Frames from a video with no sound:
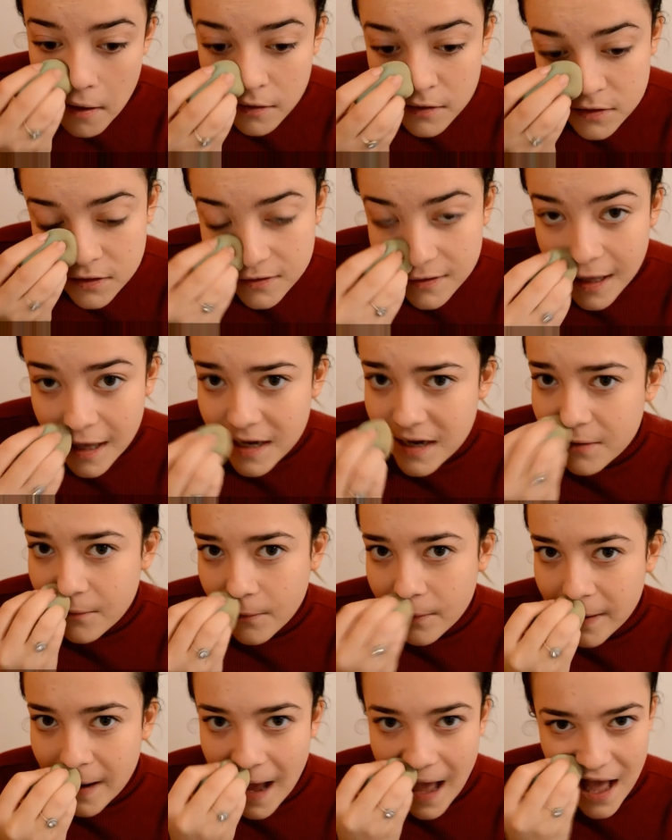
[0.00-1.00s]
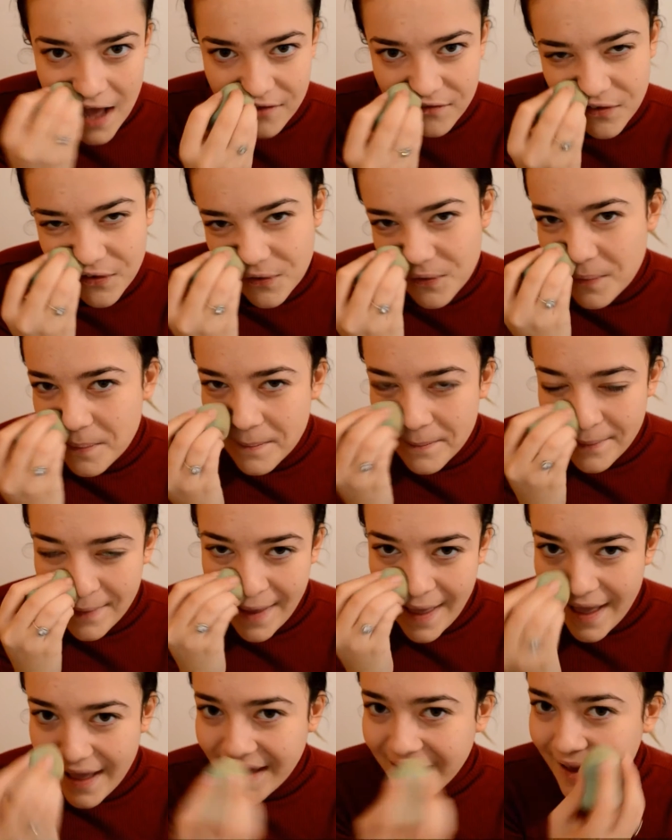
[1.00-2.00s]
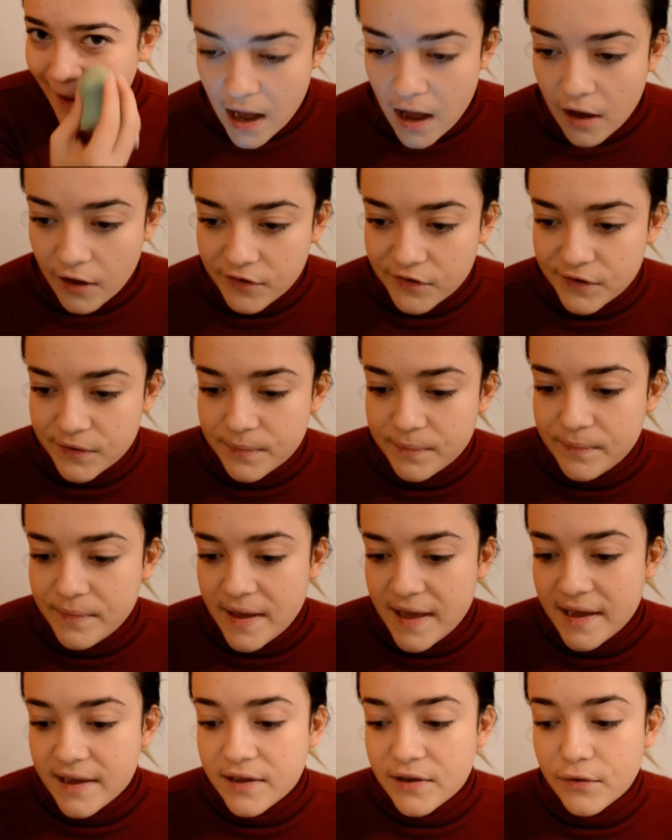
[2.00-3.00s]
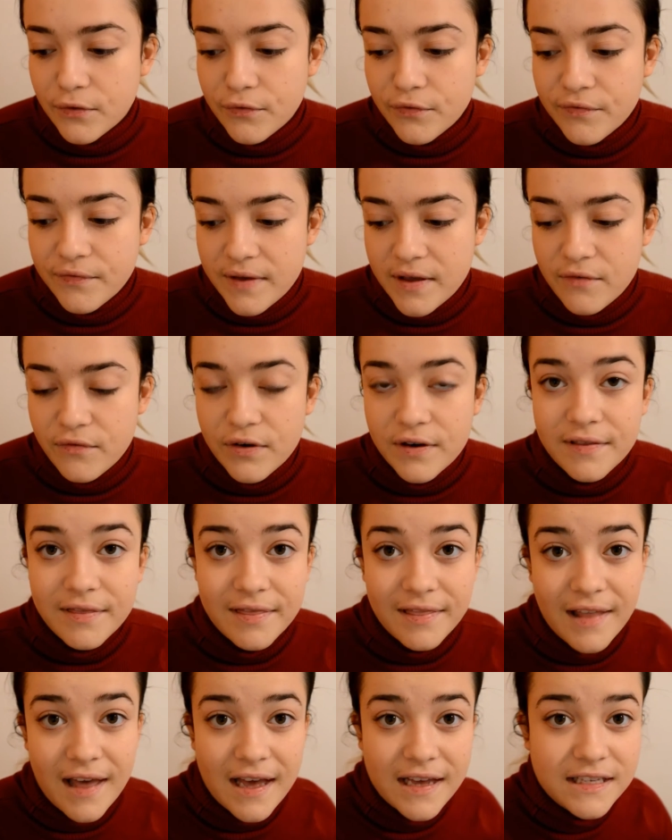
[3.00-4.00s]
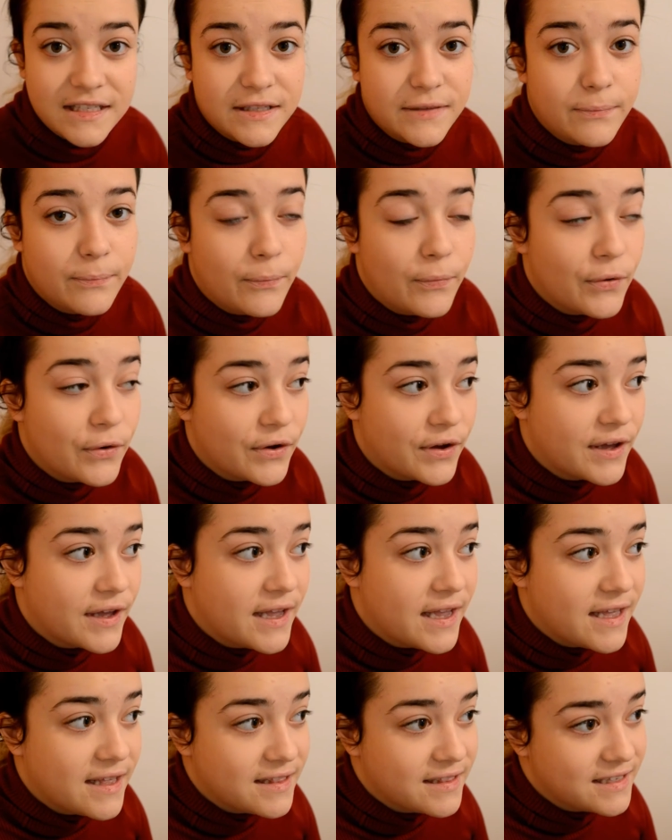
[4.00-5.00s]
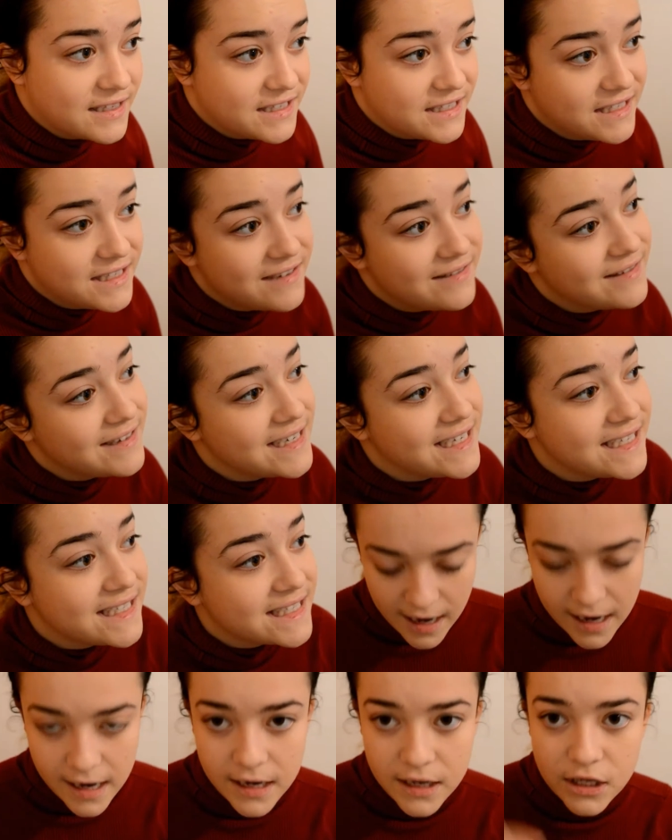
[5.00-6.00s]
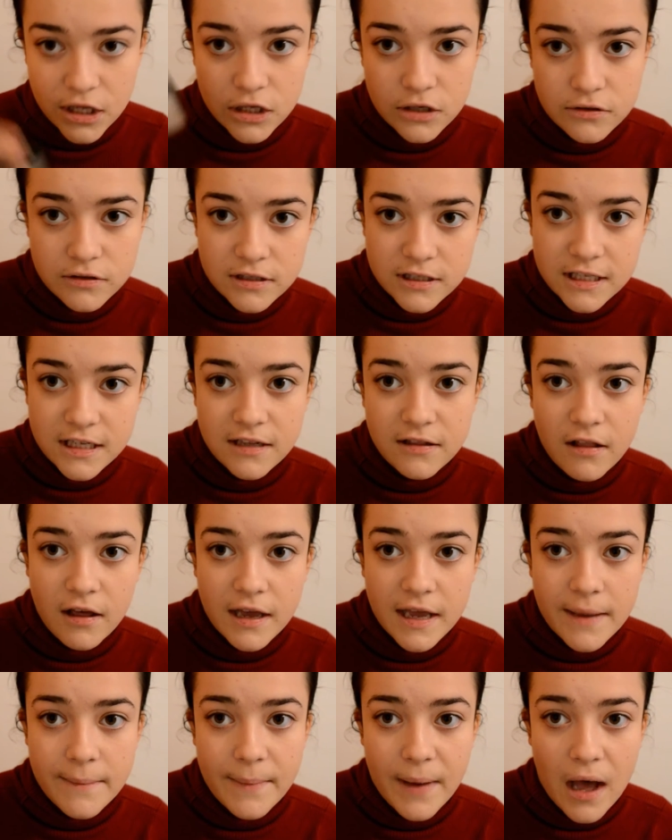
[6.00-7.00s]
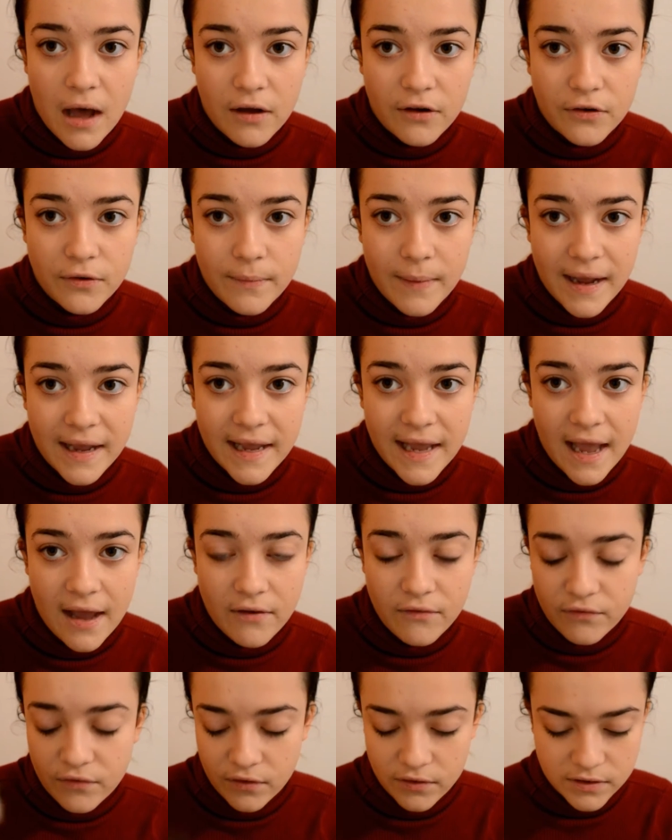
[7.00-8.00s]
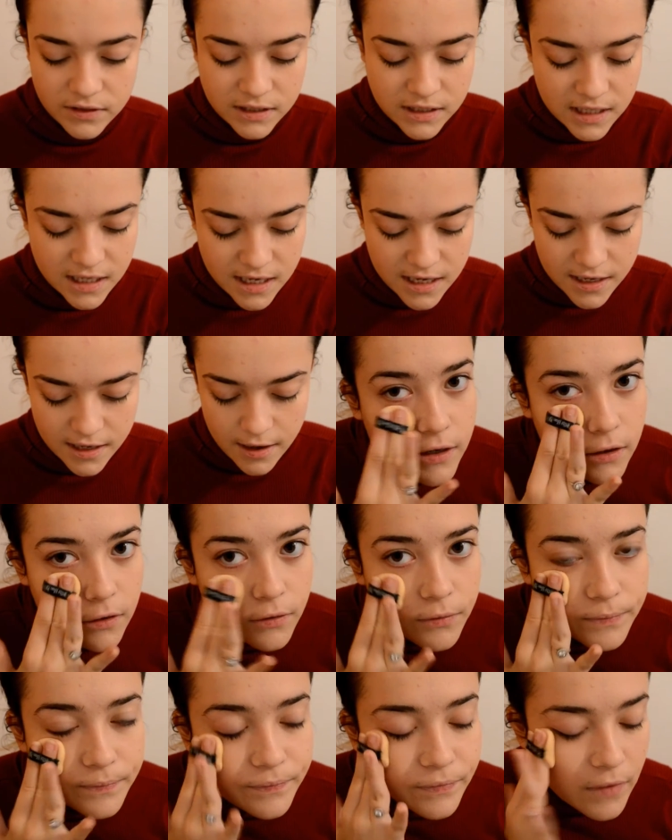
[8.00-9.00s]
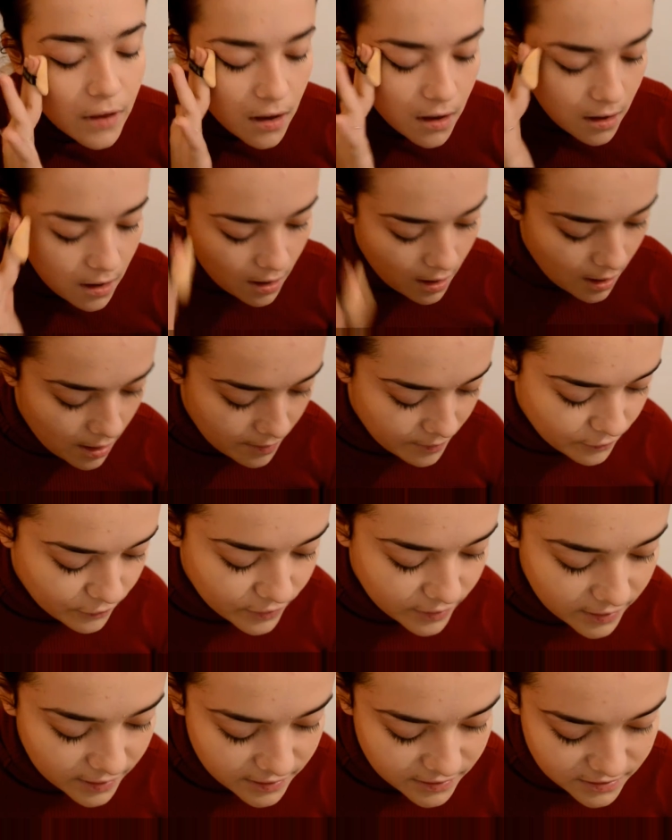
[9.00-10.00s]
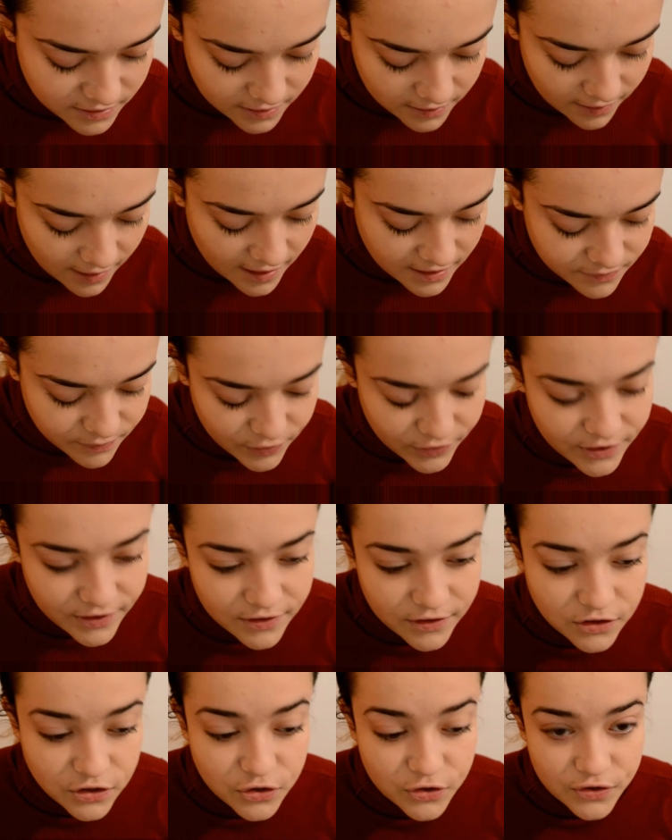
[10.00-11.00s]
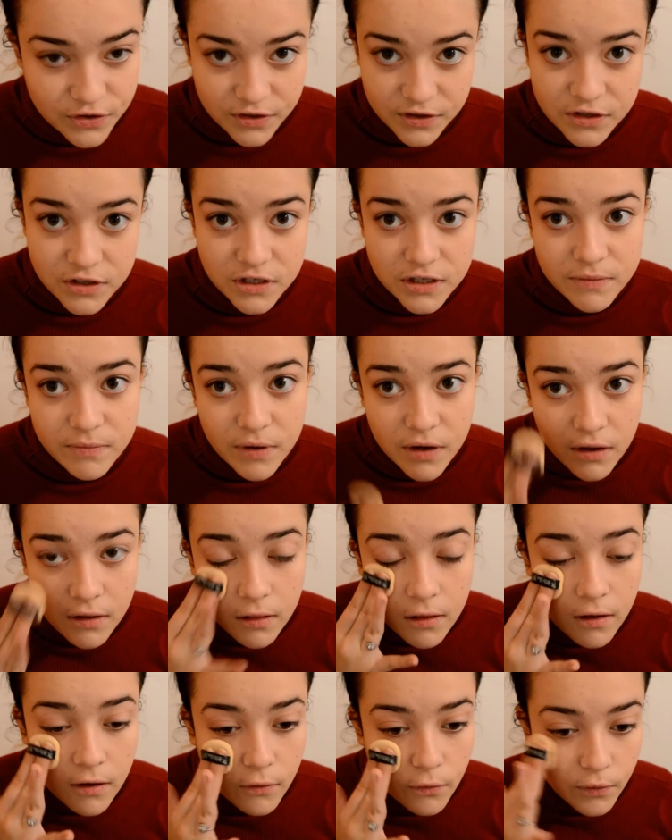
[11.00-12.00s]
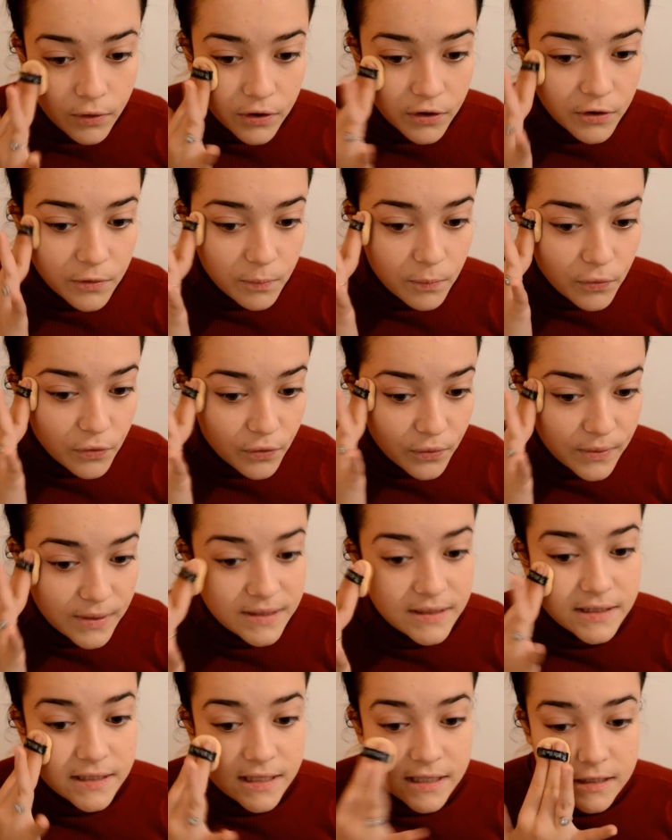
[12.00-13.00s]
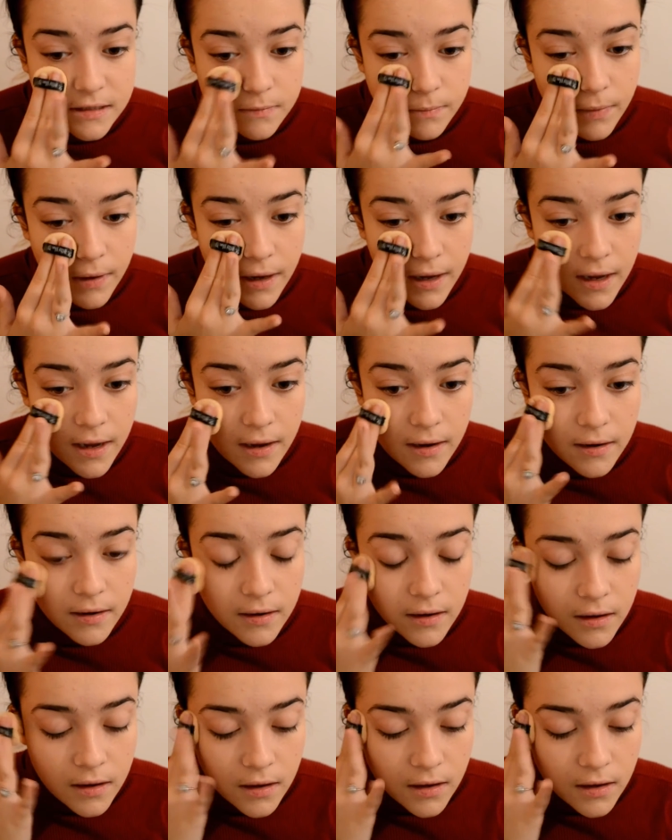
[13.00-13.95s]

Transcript: so that he would have her back. Powder. Pick your favorite last book in the series. I used the Lucky Powder by Kat Von D. No, well, it's the last book in the trilogy, but Clockwork Princess by